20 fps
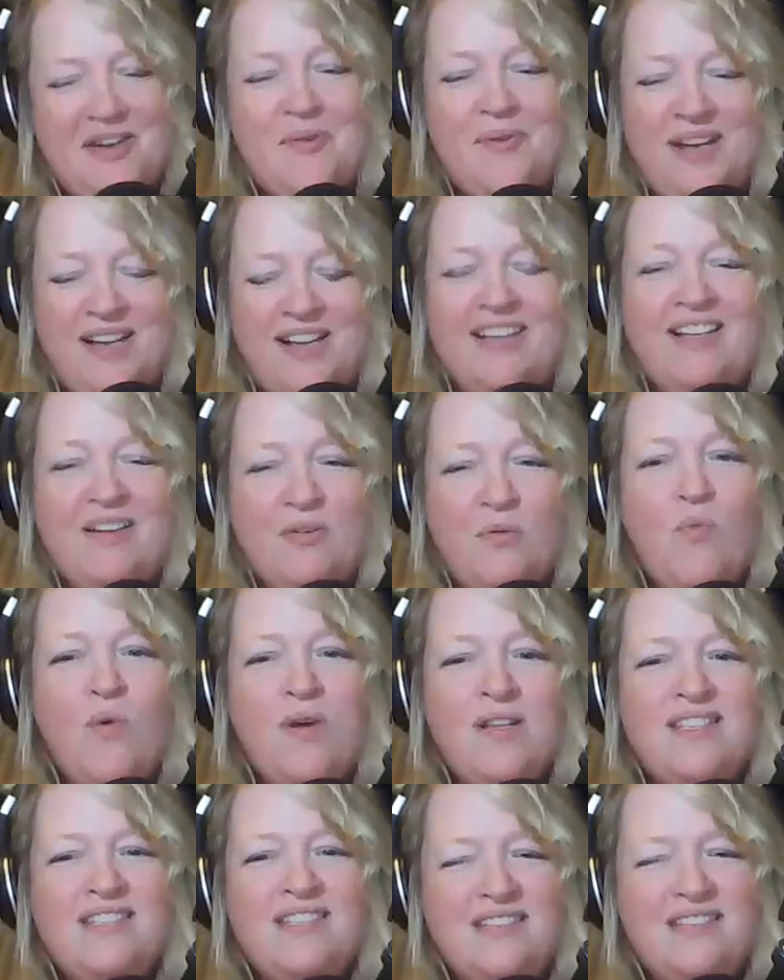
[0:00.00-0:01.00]
Well,
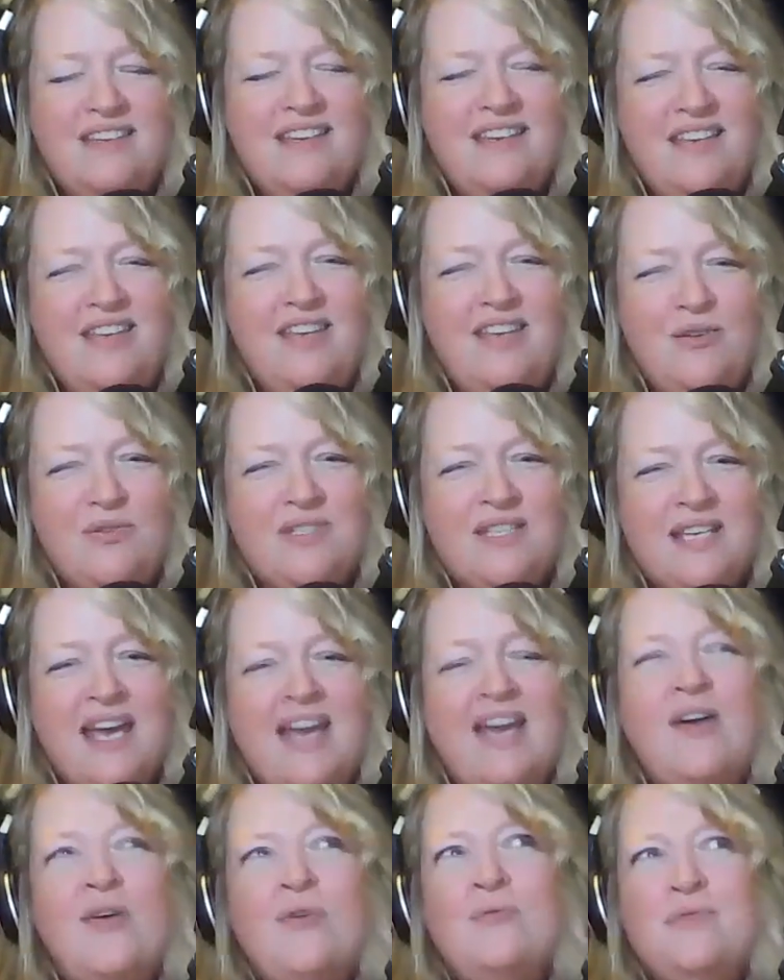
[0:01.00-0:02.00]
once you
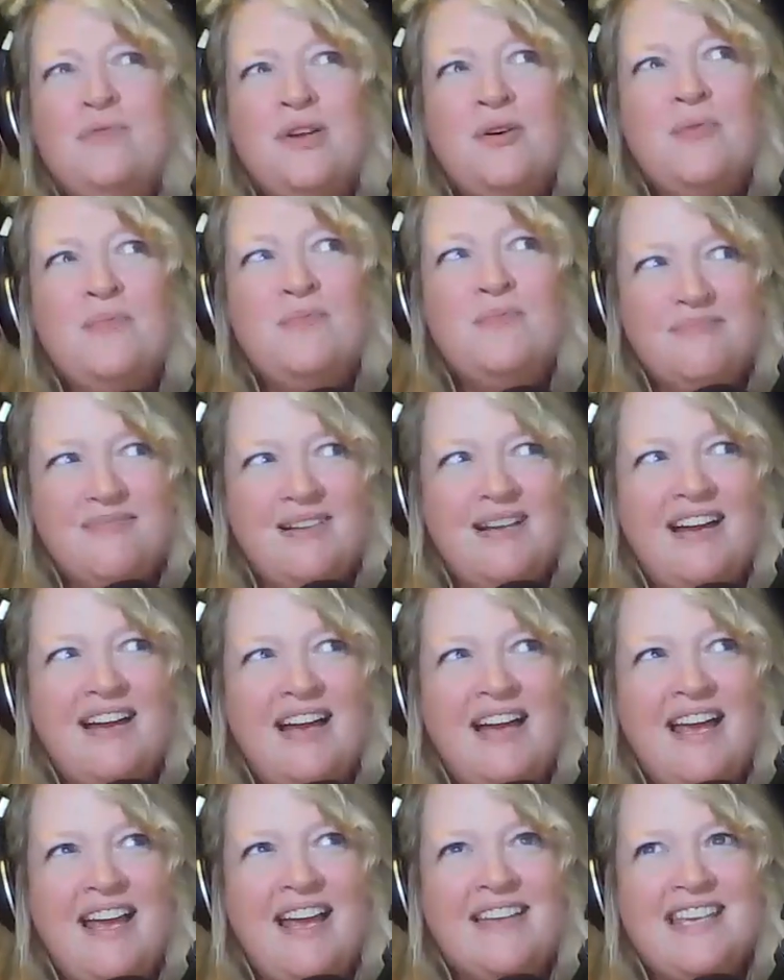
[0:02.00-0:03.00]
say, oh, no,
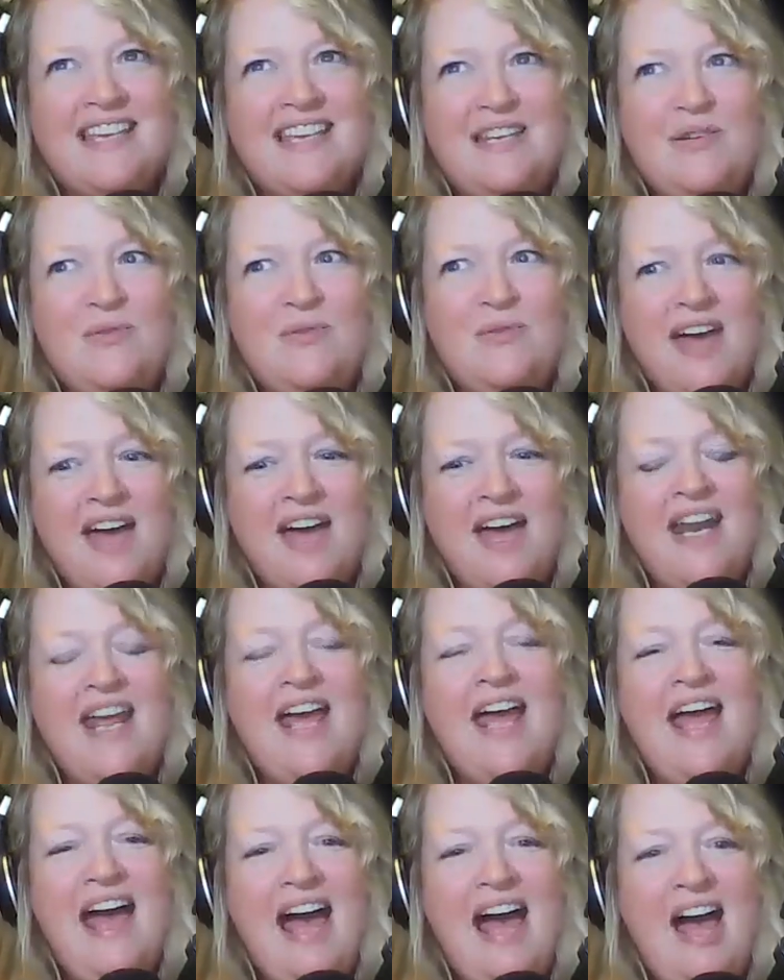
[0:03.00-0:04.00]
I guess I knew that.
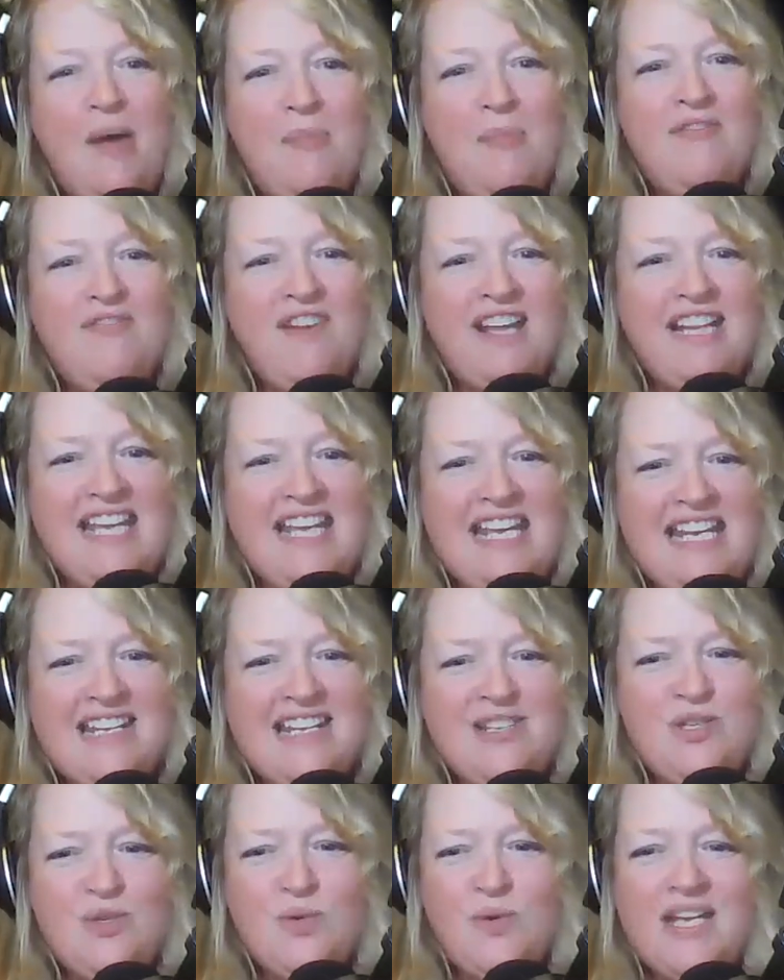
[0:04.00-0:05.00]
How about if I lean
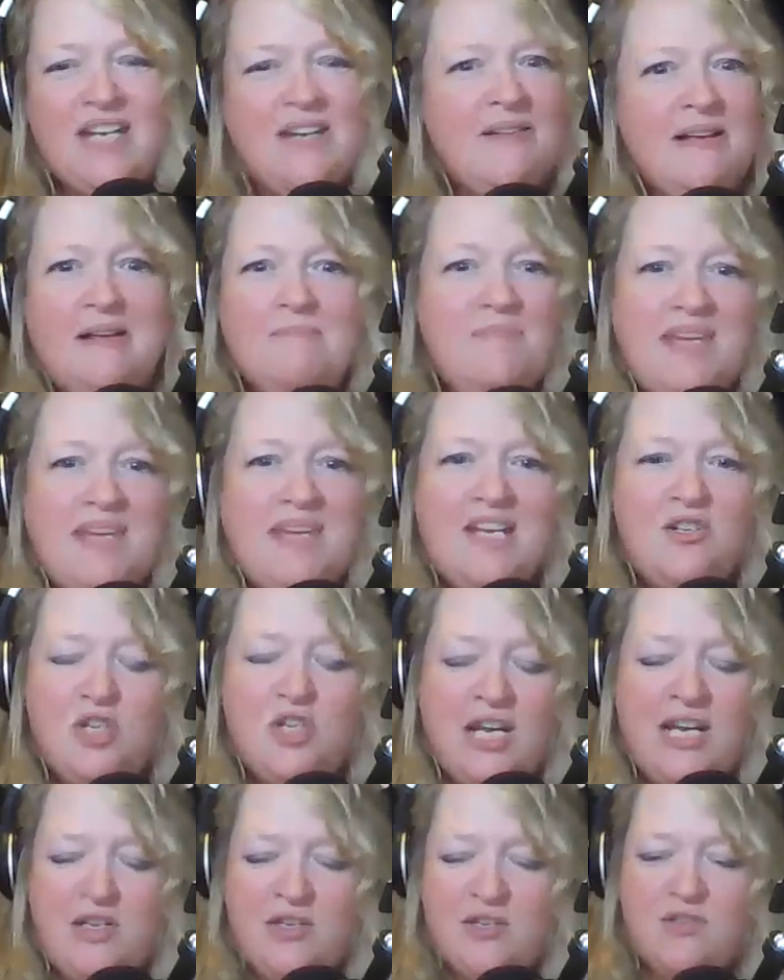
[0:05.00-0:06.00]
into it? It
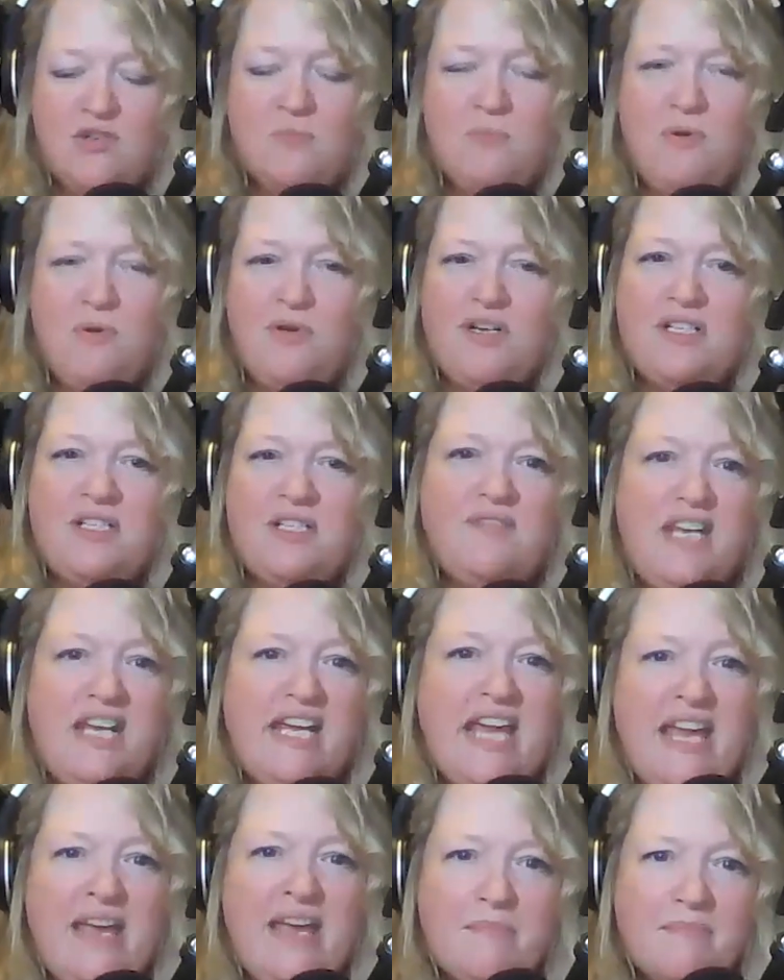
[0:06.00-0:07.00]
changes your productivity
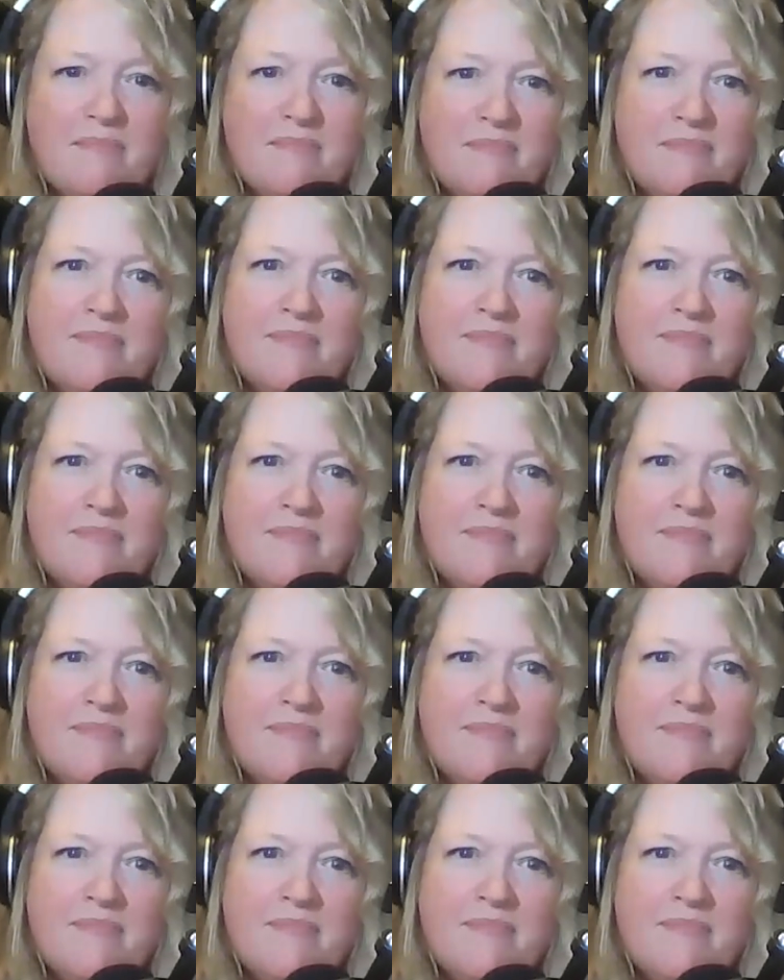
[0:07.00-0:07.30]
game.